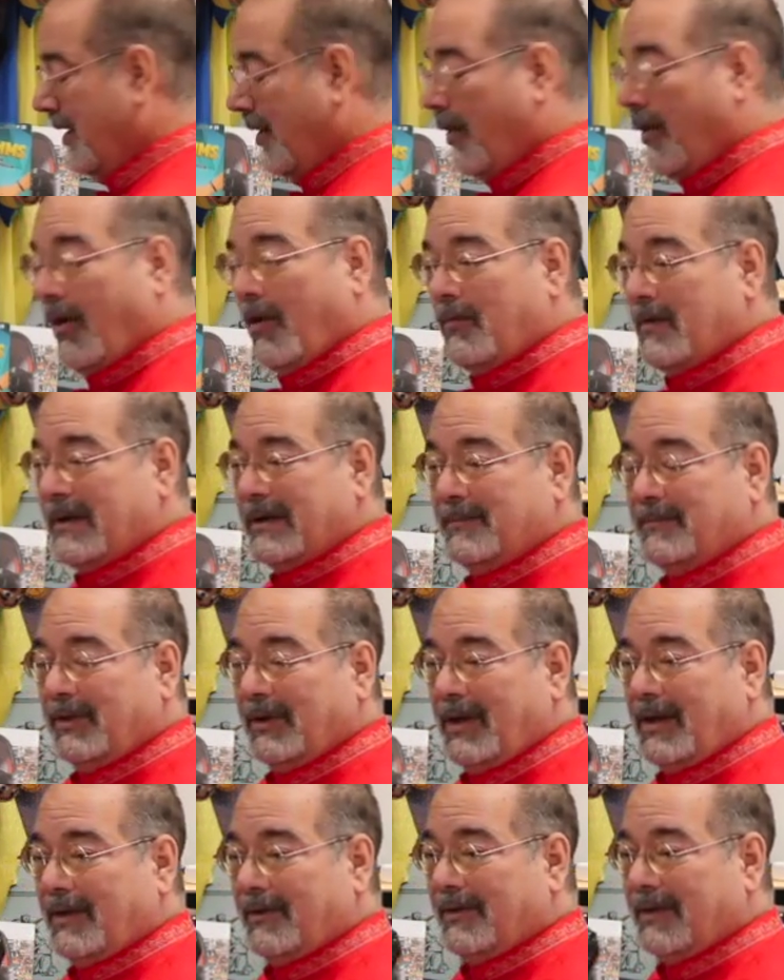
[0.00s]
all we can
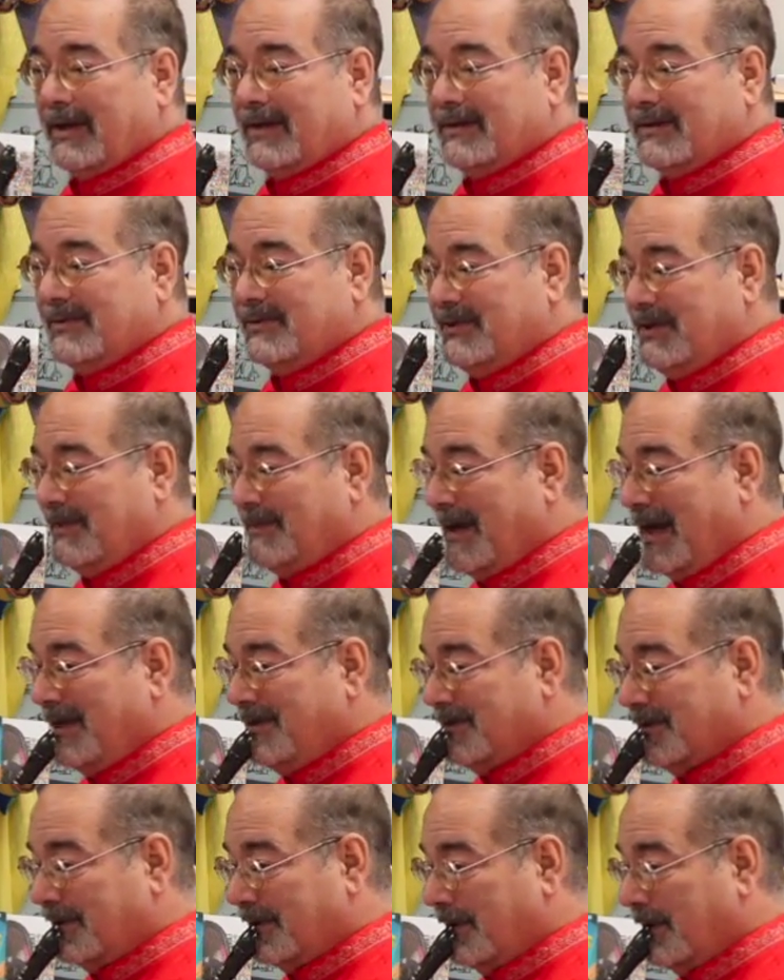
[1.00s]
play are things in G
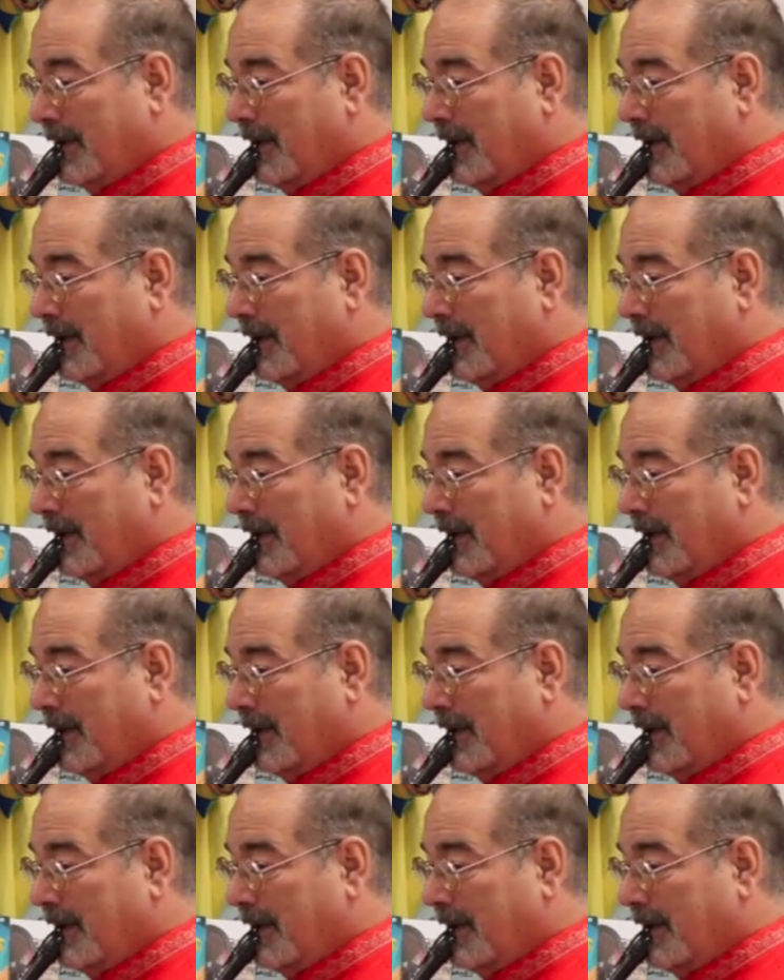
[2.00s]
major.